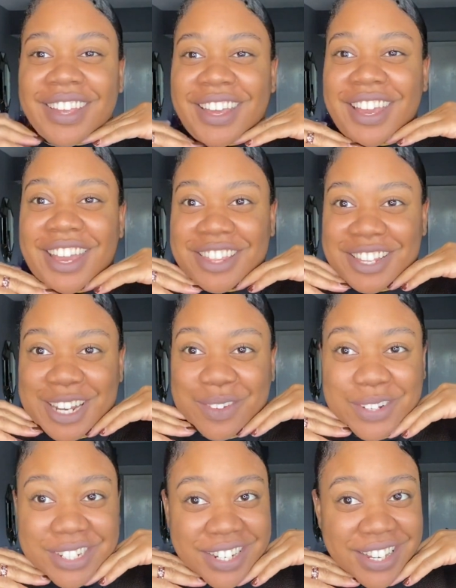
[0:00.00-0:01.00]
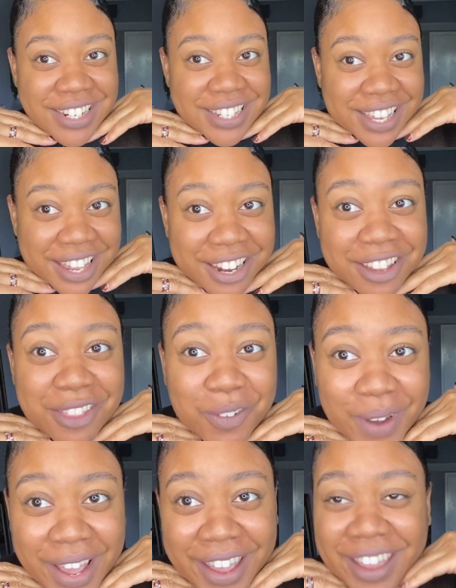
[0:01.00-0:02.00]
And the double chin is getting in the
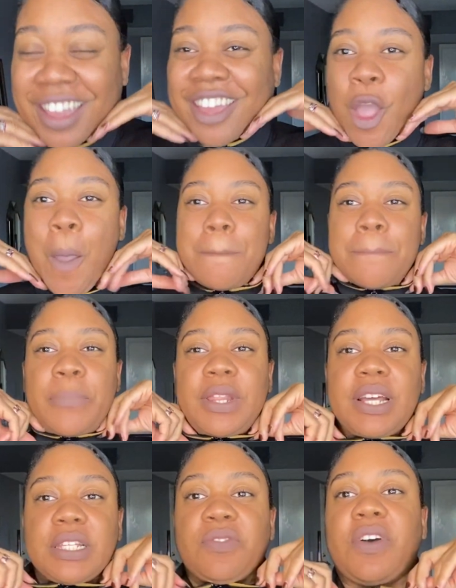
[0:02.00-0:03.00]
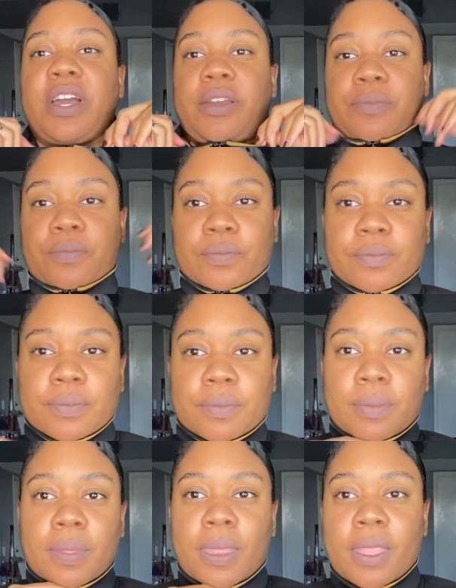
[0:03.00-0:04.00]
way, but that's fine.
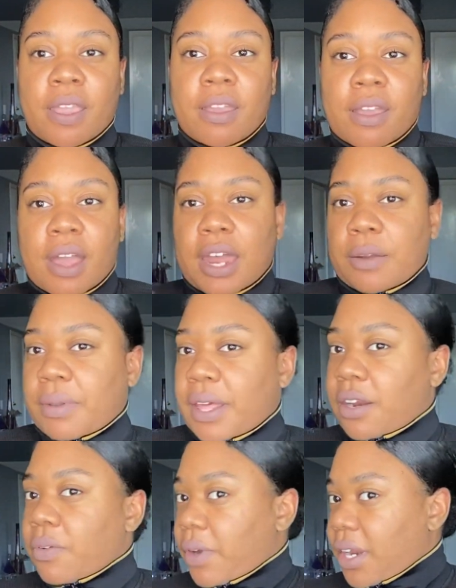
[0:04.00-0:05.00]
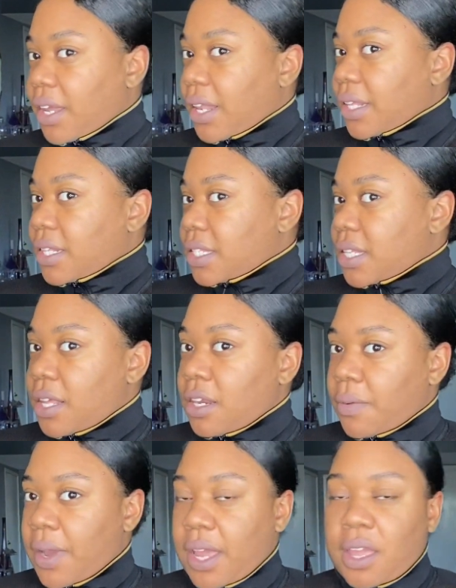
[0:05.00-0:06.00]
I don't plan on wearing it like this
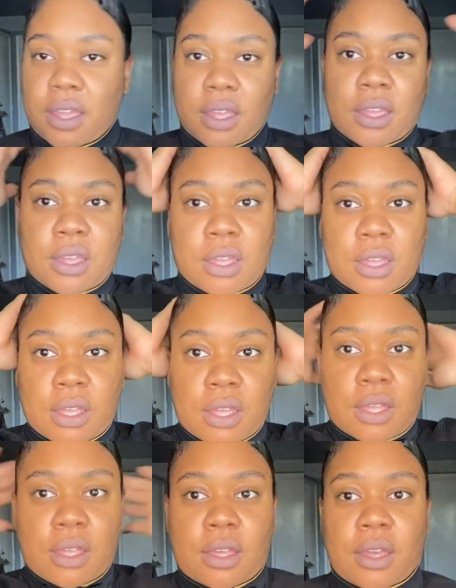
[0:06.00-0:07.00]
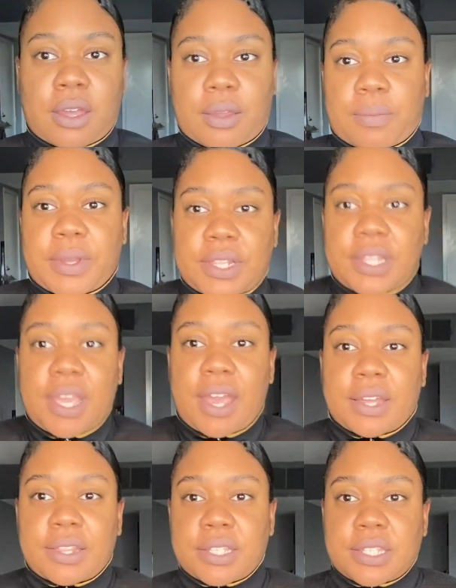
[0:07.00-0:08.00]
anyway. But yeah,
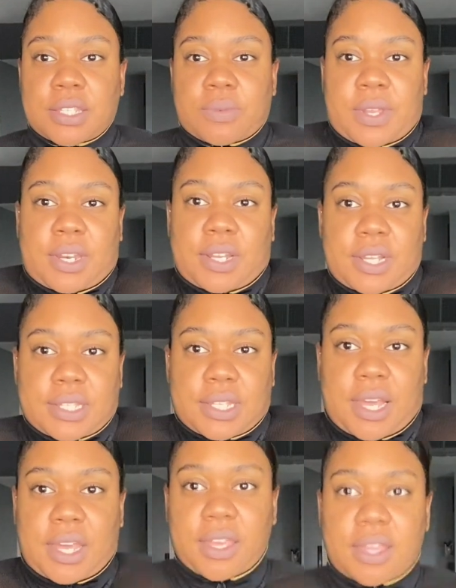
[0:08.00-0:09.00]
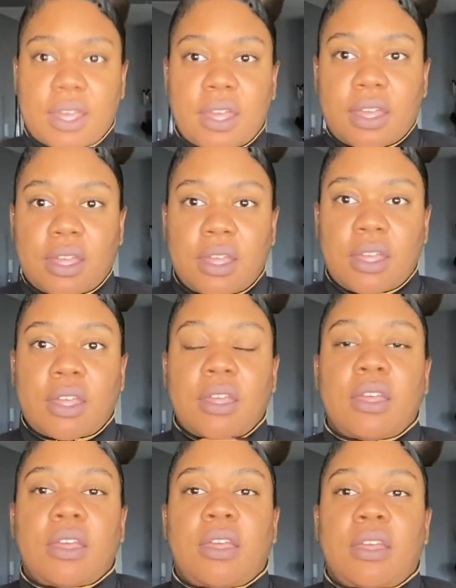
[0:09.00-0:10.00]
this is what it looks like.
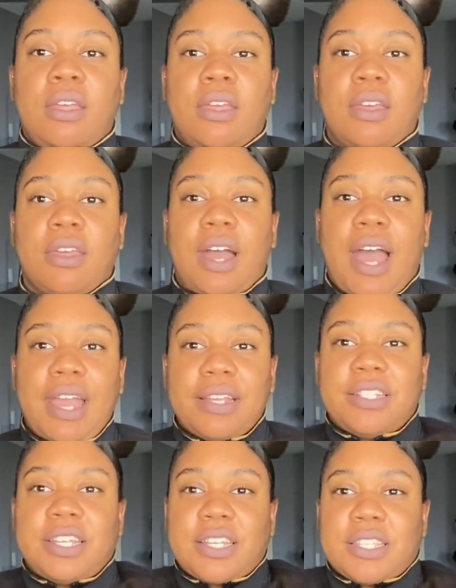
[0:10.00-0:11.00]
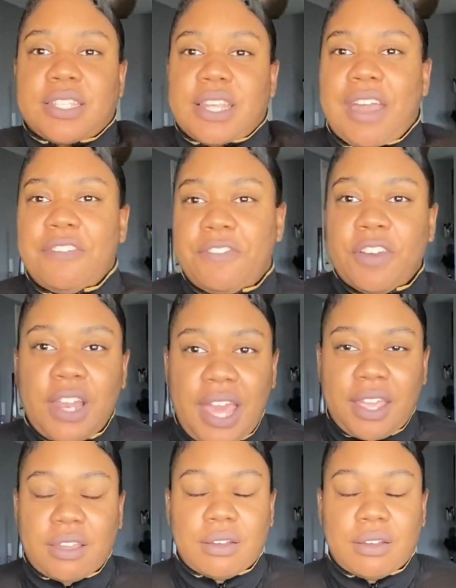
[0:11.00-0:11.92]
I feel like